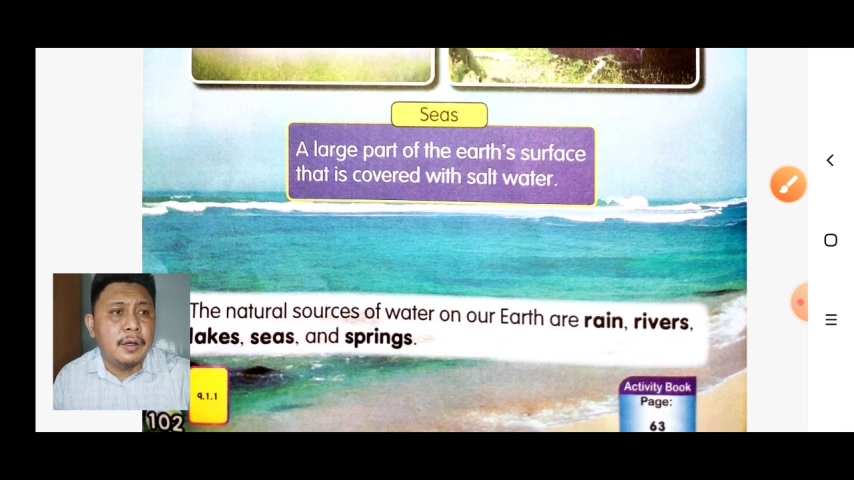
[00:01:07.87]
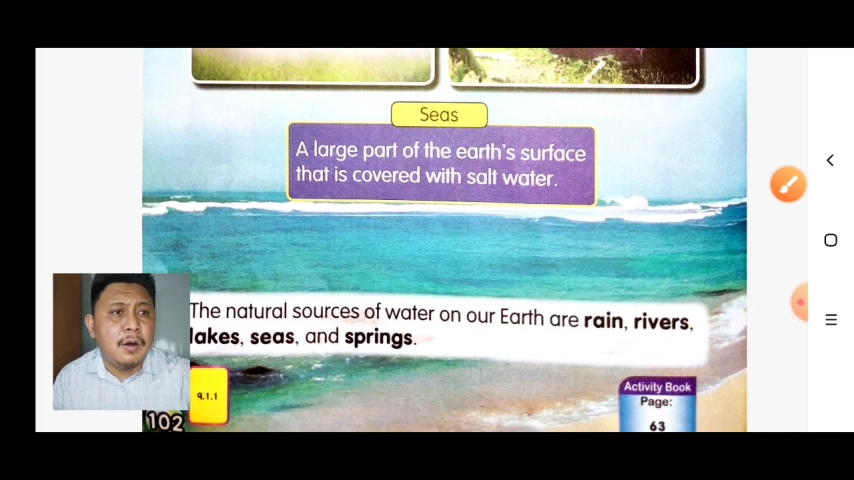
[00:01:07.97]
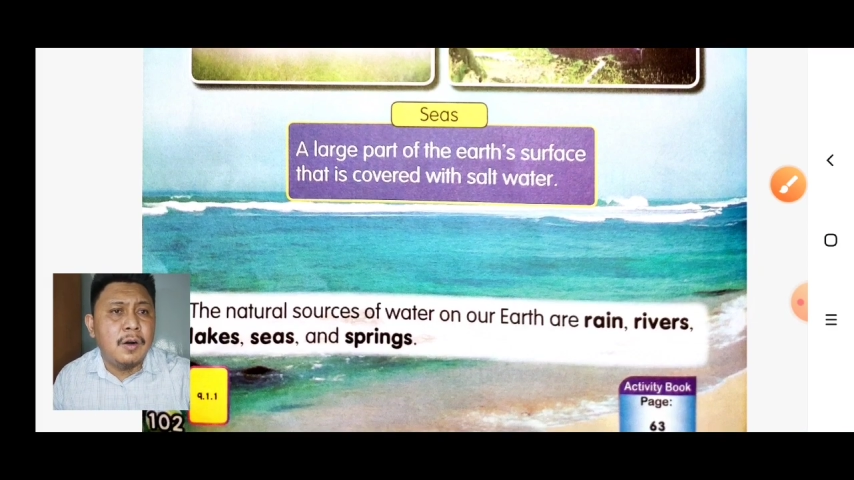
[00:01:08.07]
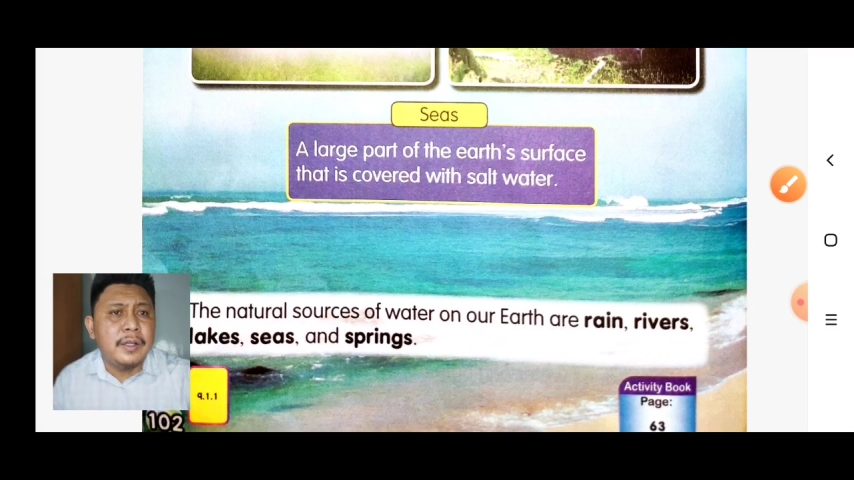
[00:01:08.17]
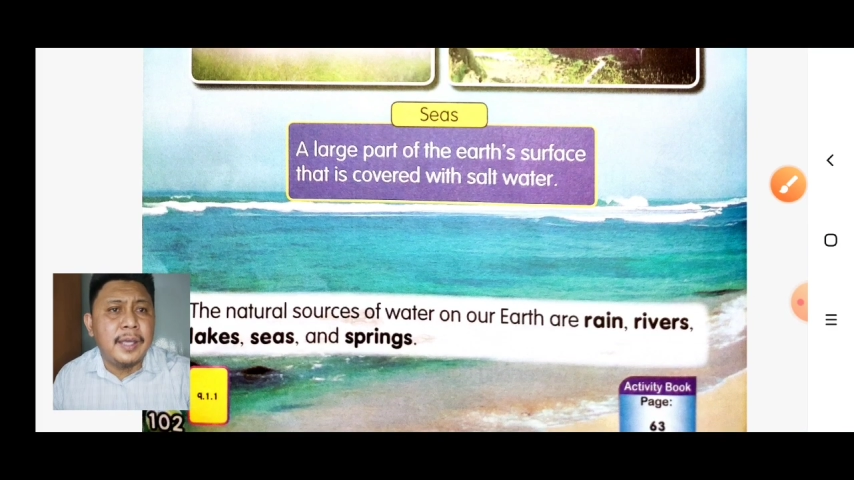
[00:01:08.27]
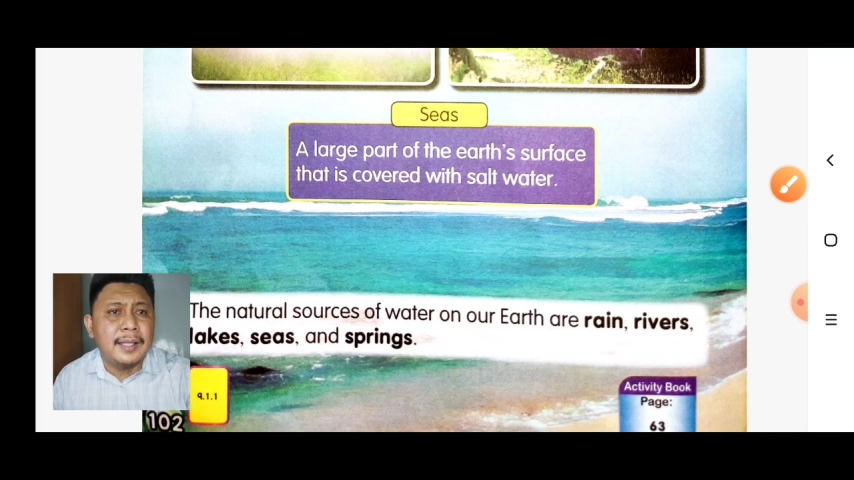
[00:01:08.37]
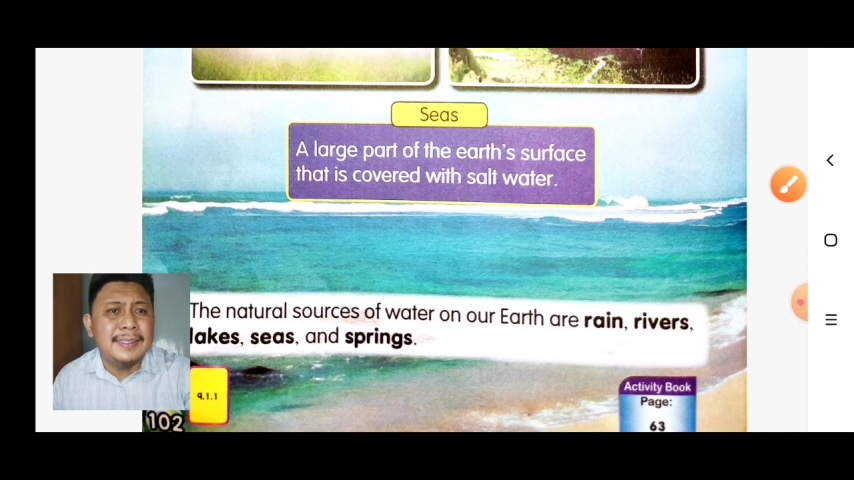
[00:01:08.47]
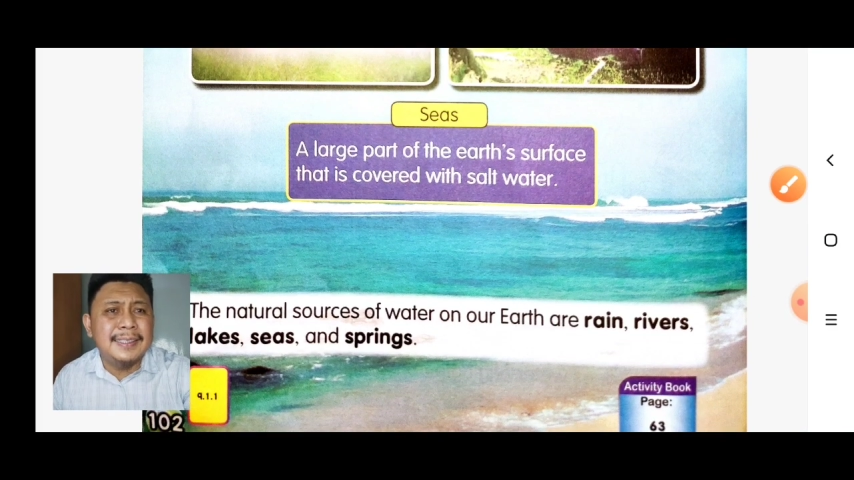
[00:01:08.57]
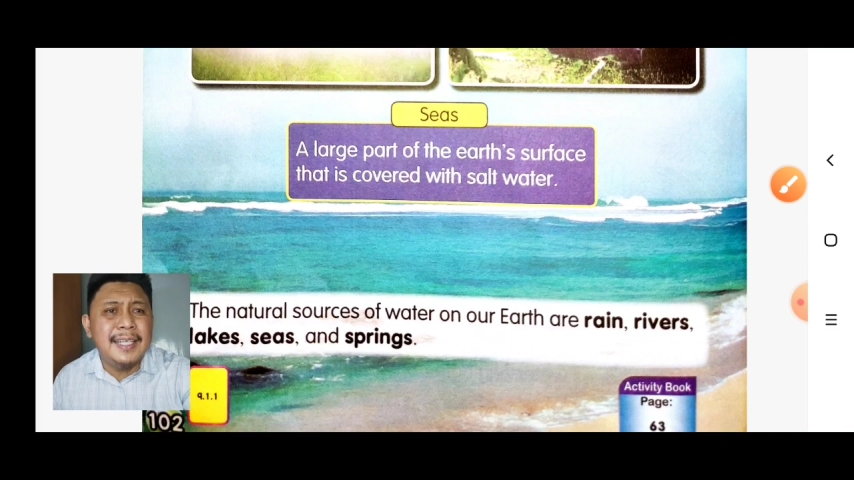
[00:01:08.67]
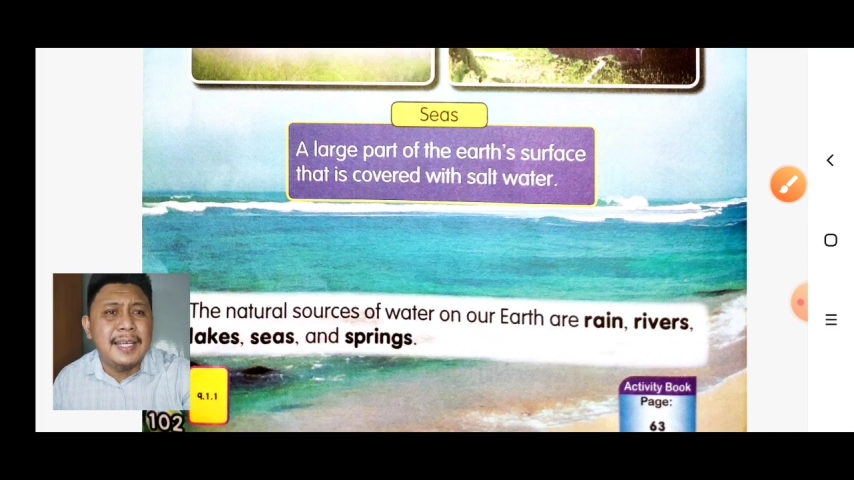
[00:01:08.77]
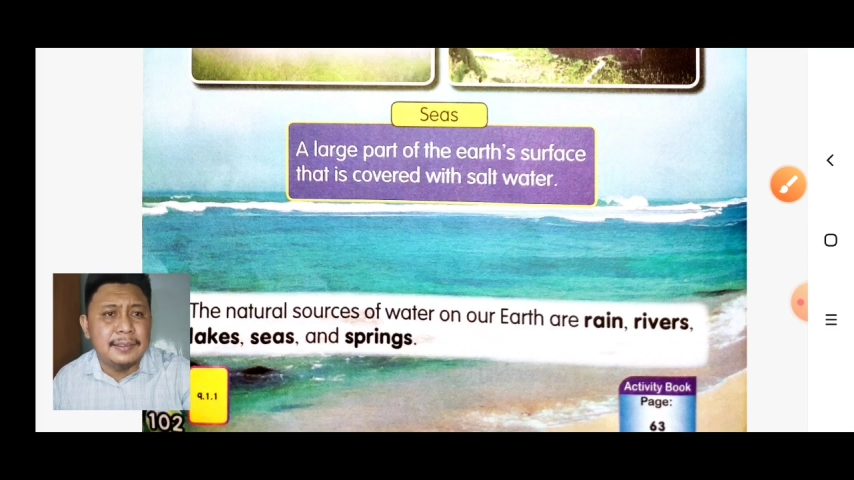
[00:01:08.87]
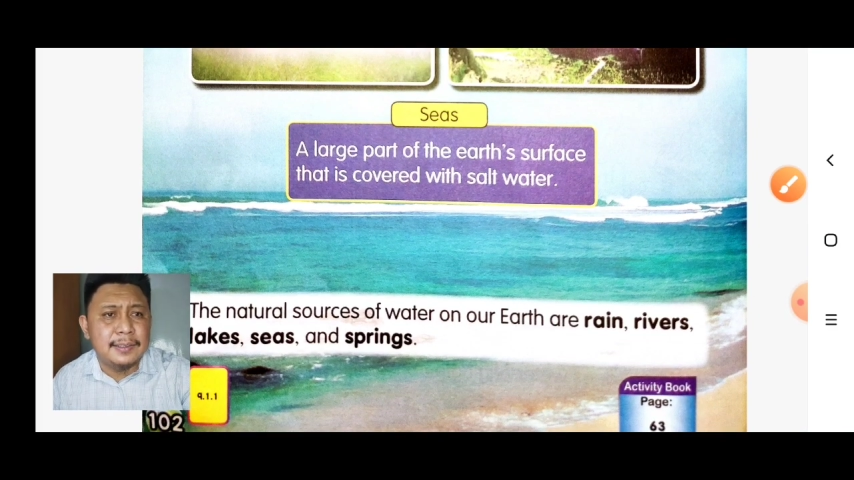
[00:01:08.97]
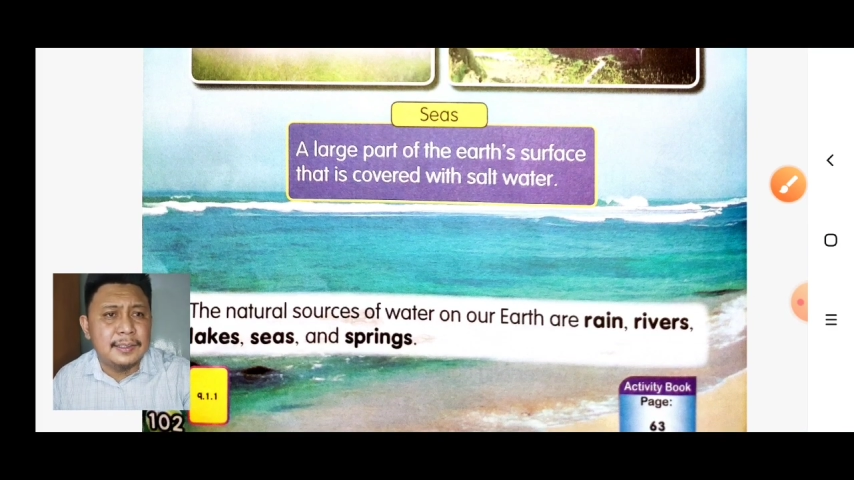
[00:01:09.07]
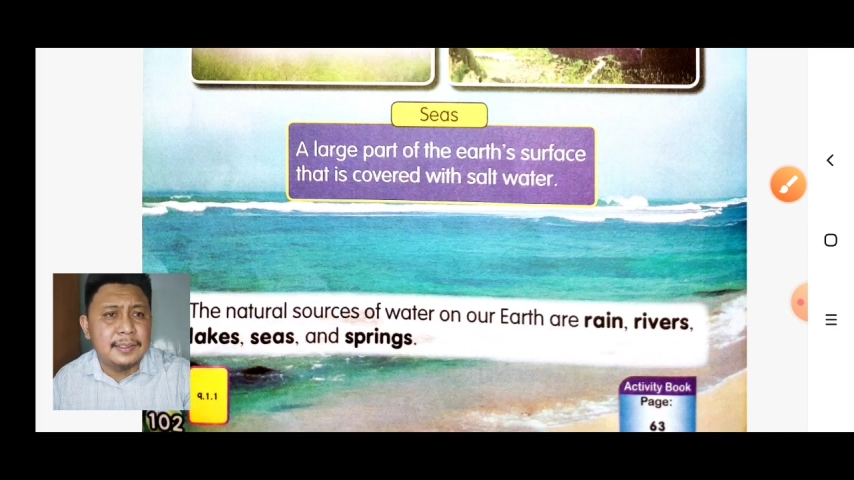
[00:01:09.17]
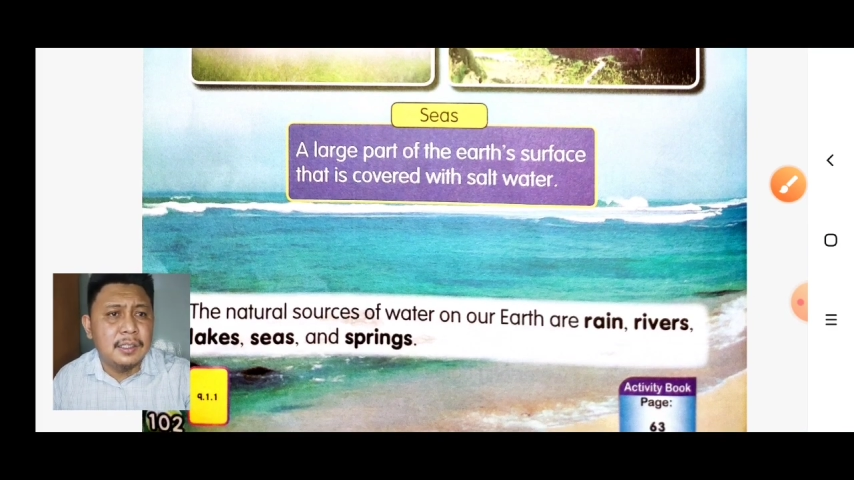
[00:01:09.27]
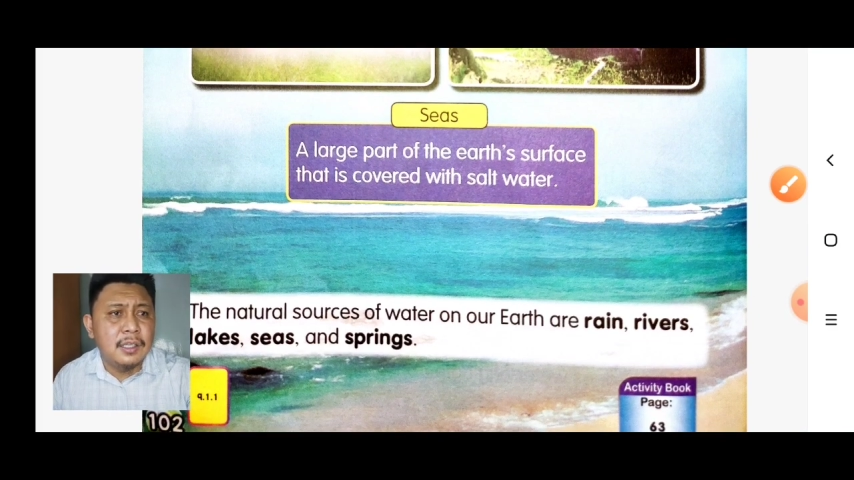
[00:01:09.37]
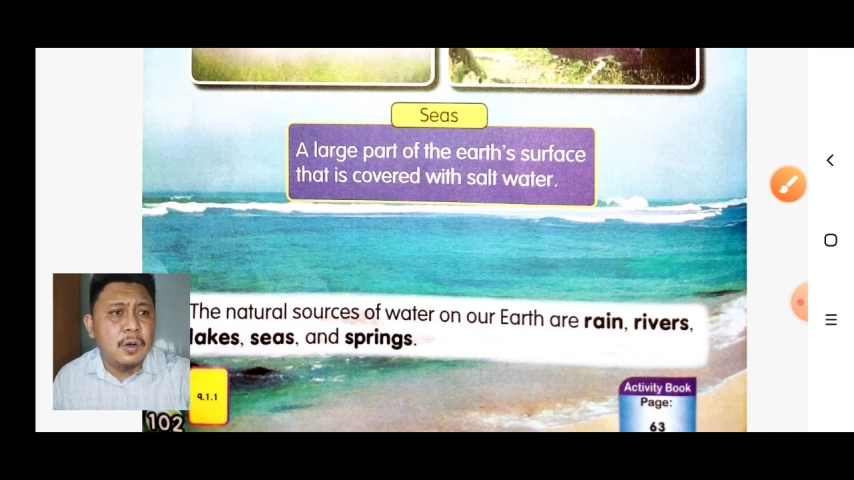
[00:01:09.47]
Okay, seas.